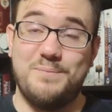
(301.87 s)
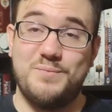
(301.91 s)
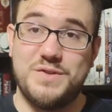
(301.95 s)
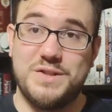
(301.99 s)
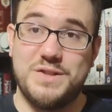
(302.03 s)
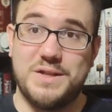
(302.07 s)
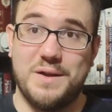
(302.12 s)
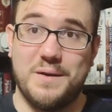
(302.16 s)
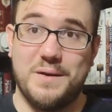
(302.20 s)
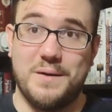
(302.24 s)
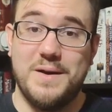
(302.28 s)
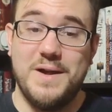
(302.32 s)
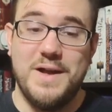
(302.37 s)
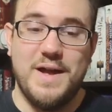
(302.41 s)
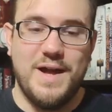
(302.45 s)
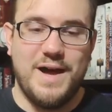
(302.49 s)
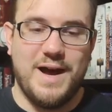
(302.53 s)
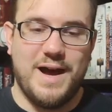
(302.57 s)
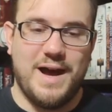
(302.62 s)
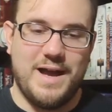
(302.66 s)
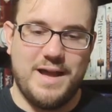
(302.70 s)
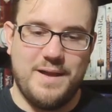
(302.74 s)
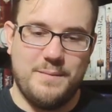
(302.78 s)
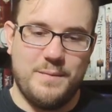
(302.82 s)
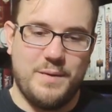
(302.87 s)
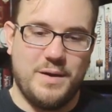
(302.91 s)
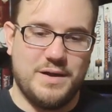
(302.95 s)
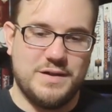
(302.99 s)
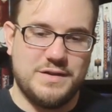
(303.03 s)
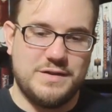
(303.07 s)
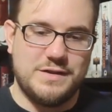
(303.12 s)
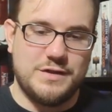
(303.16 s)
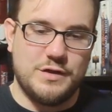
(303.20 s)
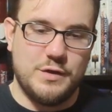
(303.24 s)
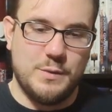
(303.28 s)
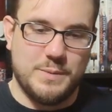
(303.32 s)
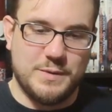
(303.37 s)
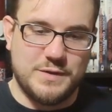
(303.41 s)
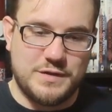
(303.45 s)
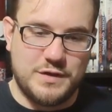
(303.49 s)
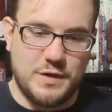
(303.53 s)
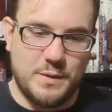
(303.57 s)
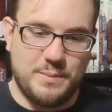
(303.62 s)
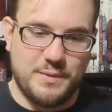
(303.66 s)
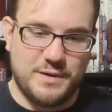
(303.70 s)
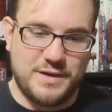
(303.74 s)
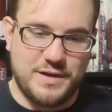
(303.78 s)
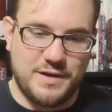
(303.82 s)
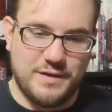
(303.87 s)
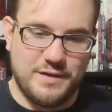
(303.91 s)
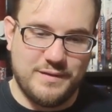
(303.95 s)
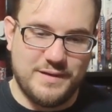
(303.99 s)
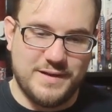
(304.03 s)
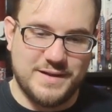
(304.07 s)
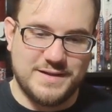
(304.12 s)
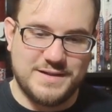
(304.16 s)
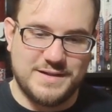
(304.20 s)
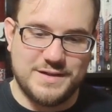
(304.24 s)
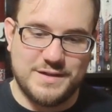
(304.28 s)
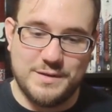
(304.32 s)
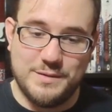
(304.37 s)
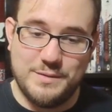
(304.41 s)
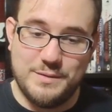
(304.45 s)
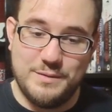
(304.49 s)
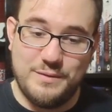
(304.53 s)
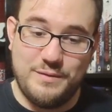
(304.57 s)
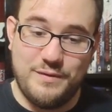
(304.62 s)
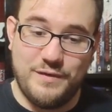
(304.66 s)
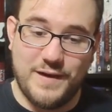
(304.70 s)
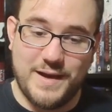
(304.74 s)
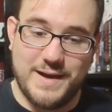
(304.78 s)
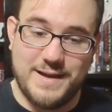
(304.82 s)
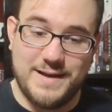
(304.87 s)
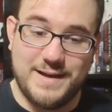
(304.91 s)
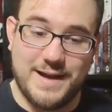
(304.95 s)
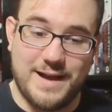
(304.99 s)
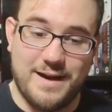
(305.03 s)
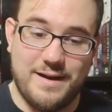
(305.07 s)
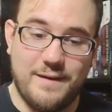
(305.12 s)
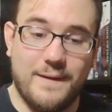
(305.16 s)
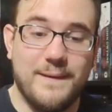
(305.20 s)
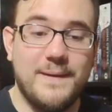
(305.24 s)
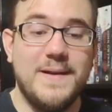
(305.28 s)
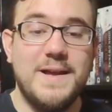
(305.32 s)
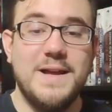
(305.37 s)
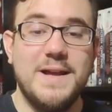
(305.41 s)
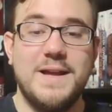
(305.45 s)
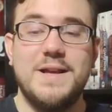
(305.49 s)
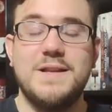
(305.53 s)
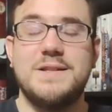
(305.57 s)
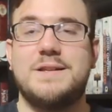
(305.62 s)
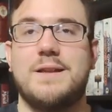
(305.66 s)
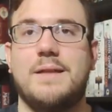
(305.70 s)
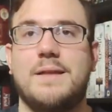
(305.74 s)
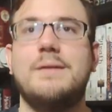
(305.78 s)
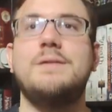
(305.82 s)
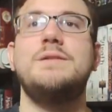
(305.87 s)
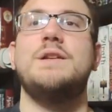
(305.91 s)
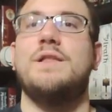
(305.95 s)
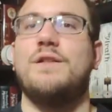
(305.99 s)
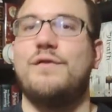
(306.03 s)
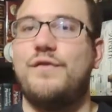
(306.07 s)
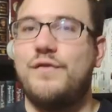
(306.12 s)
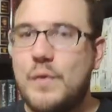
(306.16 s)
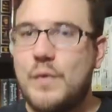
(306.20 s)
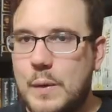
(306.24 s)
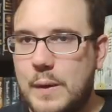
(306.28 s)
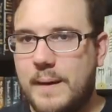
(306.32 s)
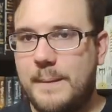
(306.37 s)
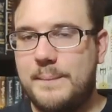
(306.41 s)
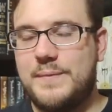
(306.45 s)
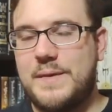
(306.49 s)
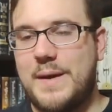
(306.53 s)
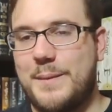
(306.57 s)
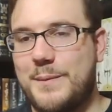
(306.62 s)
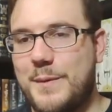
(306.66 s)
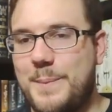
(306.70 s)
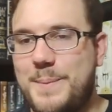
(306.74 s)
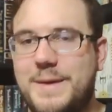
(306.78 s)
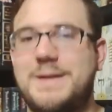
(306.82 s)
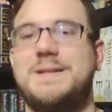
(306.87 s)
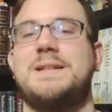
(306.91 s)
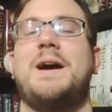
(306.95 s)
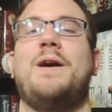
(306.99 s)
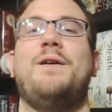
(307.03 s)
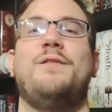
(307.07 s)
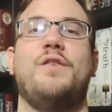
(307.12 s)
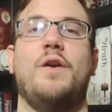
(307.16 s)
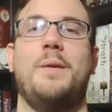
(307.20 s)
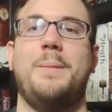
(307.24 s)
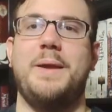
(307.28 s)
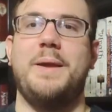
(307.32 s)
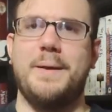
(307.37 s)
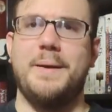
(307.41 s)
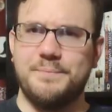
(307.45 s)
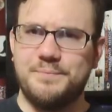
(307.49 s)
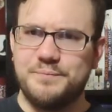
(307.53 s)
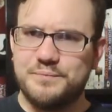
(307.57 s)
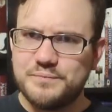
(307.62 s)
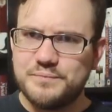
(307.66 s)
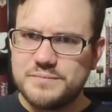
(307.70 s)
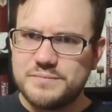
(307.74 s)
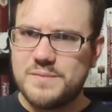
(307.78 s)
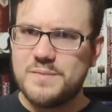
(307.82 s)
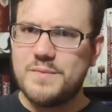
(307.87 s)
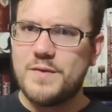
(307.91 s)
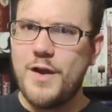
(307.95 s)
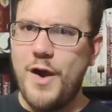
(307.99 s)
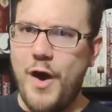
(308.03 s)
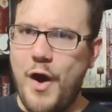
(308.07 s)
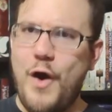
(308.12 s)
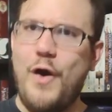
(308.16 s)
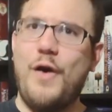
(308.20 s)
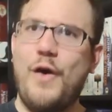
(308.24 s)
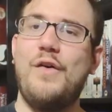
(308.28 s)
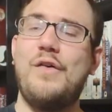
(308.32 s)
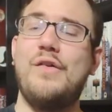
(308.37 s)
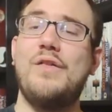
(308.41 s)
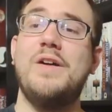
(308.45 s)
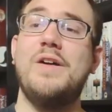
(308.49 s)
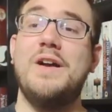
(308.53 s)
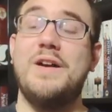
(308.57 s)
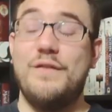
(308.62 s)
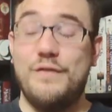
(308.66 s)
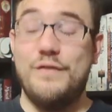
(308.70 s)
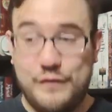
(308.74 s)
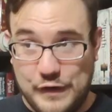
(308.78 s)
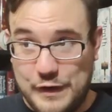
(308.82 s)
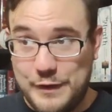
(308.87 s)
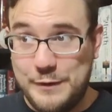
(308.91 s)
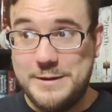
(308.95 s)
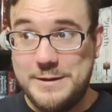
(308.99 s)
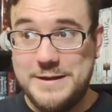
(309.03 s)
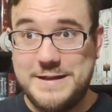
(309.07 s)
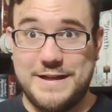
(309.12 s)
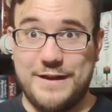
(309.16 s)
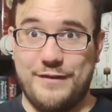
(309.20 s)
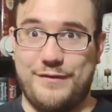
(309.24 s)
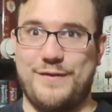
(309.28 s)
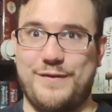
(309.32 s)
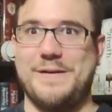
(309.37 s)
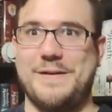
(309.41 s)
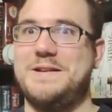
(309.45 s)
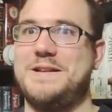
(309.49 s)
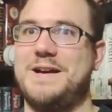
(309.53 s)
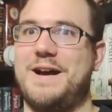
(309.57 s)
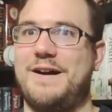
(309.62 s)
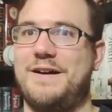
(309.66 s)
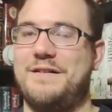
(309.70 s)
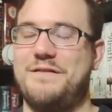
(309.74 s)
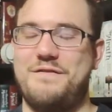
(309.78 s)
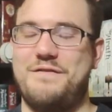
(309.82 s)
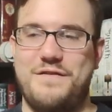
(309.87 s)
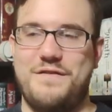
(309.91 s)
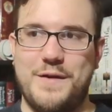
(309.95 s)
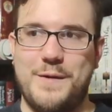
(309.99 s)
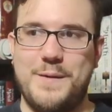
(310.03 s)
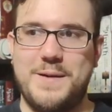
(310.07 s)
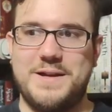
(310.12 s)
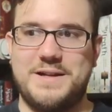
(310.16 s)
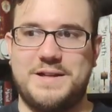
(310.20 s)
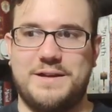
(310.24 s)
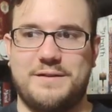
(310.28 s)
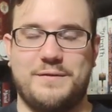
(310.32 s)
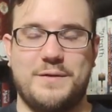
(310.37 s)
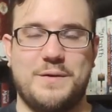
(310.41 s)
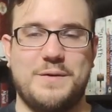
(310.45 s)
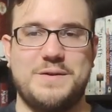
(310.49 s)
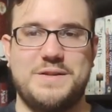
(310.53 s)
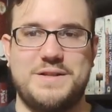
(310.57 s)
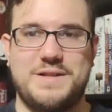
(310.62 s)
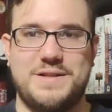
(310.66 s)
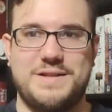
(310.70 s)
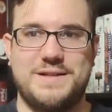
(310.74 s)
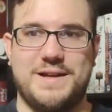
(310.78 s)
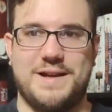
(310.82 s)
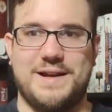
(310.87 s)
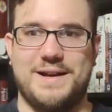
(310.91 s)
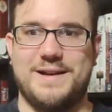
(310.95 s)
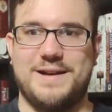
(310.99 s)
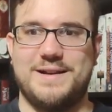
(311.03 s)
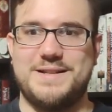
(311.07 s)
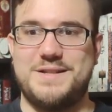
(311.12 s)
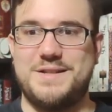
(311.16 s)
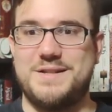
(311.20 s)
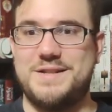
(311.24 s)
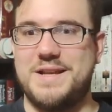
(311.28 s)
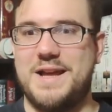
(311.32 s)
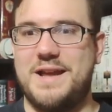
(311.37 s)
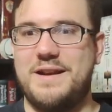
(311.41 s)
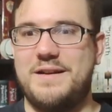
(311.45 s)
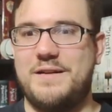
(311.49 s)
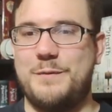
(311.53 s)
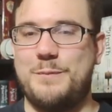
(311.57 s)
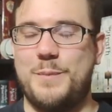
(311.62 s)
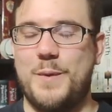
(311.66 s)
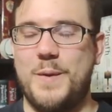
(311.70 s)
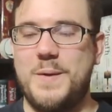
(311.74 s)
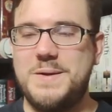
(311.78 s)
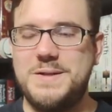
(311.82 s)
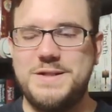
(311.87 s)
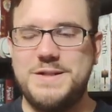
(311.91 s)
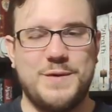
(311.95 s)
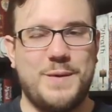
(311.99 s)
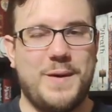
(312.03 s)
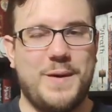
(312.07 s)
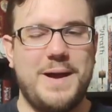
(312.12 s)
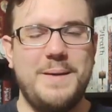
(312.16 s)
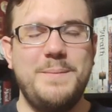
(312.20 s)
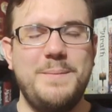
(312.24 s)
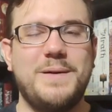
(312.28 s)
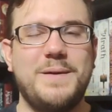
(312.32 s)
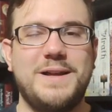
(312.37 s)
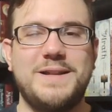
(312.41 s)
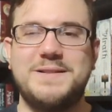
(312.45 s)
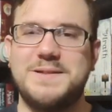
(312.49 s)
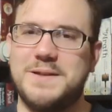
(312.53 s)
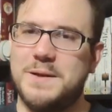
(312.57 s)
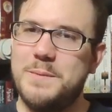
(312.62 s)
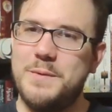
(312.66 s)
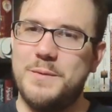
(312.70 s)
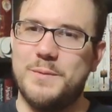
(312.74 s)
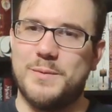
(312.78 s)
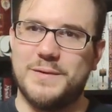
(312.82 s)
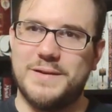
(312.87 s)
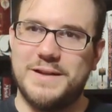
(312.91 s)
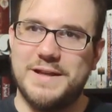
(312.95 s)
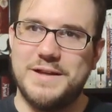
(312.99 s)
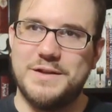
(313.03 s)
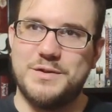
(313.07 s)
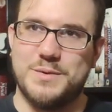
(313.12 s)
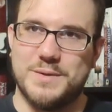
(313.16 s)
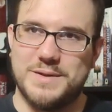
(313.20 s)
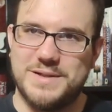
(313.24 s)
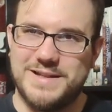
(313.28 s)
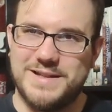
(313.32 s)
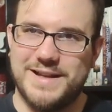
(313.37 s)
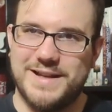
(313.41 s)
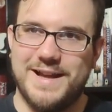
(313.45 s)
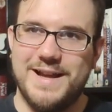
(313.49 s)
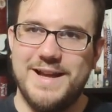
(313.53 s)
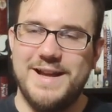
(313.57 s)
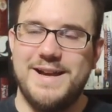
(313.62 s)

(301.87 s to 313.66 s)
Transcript: So I am super, super curious to find out. So those are the four that were picked out for me. All very different, very diverse set of books. So it's going to be really interesting.